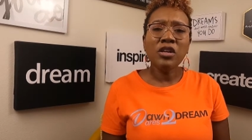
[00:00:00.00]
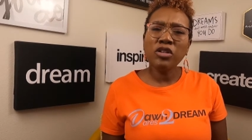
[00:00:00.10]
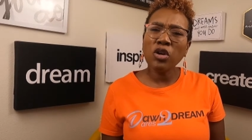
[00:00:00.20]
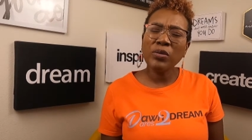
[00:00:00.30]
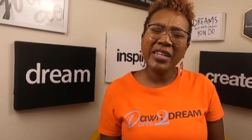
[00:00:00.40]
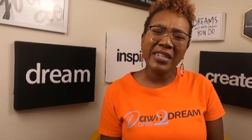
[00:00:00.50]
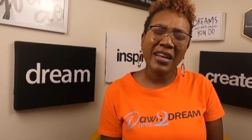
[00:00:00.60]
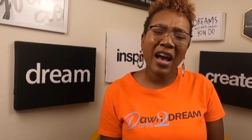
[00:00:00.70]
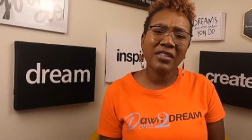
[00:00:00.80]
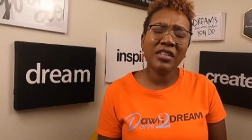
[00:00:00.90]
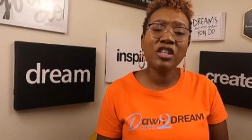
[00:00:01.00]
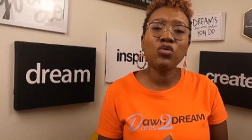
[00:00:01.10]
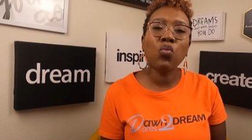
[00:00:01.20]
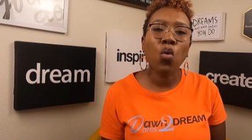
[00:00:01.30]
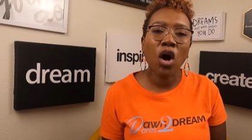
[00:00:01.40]
So detoxing
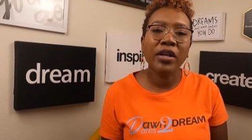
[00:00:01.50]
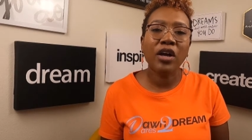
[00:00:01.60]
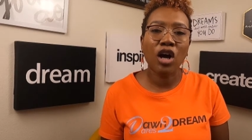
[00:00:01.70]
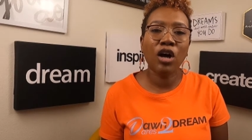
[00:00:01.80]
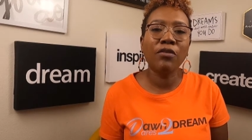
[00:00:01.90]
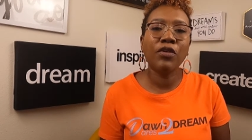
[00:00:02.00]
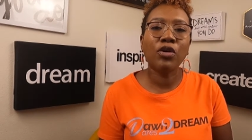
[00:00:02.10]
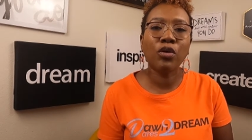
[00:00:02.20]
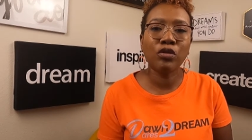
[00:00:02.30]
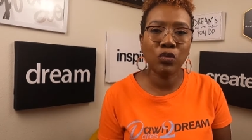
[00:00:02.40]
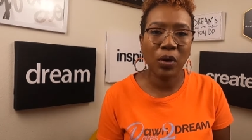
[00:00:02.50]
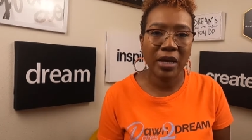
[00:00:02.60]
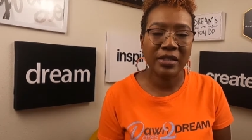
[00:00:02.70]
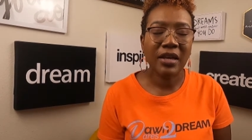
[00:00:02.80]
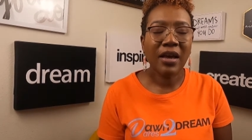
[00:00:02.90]
is one of those
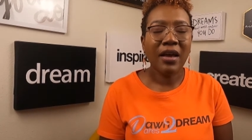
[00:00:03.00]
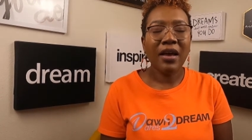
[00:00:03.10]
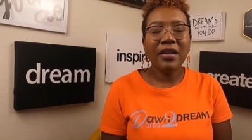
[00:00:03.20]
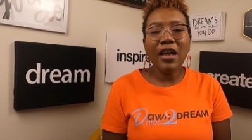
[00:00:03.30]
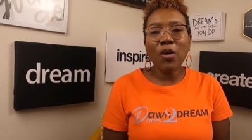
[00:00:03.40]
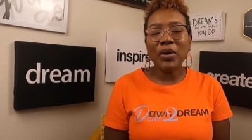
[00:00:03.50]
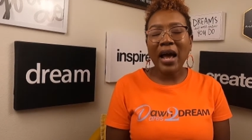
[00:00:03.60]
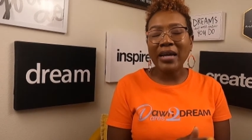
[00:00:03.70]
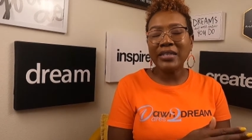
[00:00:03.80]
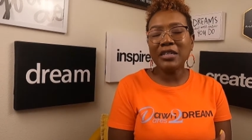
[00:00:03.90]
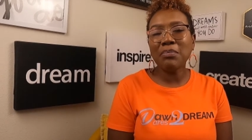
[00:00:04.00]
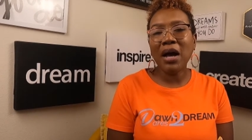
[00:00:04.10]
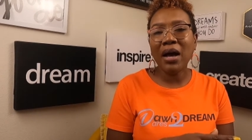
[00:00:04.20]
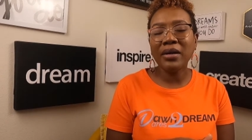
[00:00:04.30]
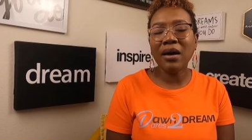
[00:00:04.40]
ways. Now, when I did
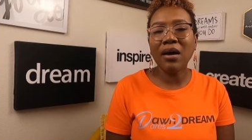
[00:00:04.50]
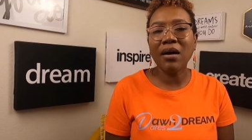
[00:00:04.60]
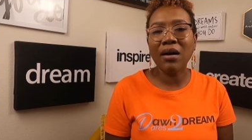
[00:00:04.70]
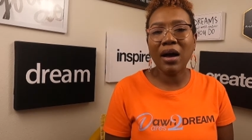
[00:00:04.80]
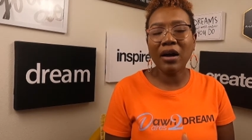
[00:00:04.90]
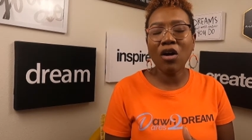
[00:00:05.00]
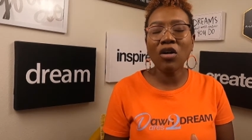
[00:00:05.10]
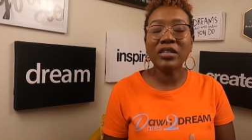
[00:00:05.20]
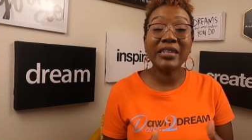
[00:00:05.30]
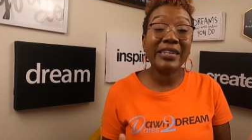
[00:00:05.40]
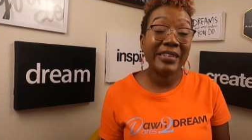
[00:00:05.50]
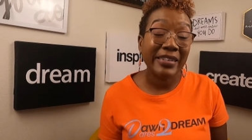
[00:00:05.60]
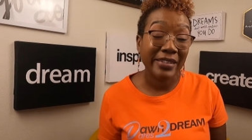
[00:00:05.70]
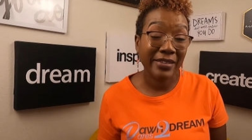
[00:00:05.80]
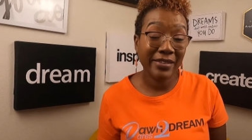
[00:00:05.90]
my, I called it a
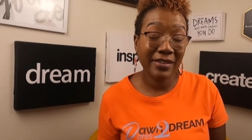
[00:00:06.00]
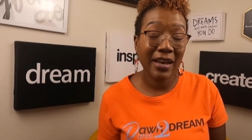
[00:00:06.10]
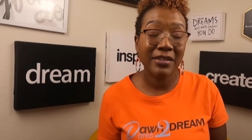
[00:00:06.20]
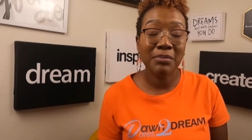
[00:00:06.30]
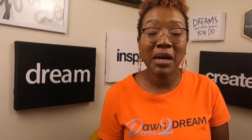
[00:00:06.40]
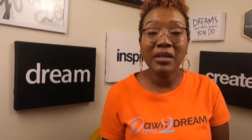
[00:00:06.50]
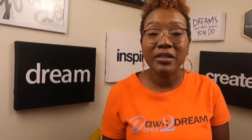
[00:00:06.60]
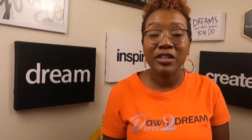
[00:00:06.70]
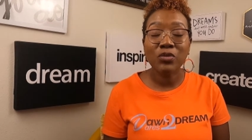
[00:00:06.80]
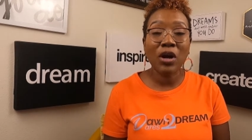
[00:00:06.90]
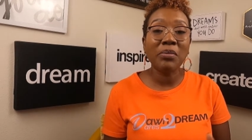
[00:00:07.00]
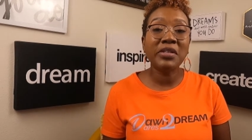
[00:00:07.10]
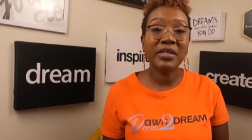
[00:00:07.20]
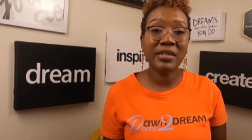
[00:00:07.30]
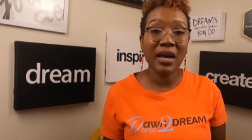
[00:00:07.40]
cleanse. I did my cleanse where I
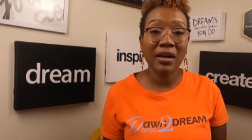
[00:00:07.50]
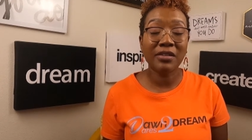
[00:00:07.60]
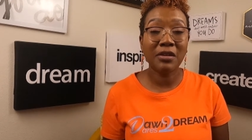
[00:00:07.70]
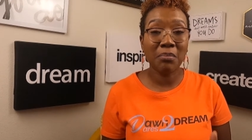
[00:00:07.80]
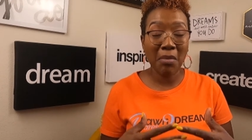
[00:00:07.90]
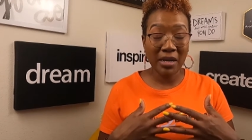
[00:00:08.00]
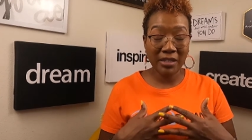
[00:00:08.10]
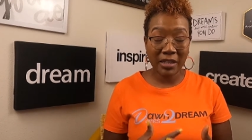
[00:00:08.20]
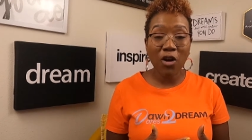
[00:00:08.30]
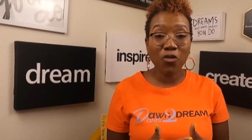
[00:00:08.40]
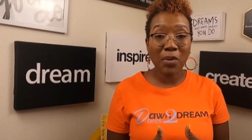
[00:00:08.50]
was detoxing myself,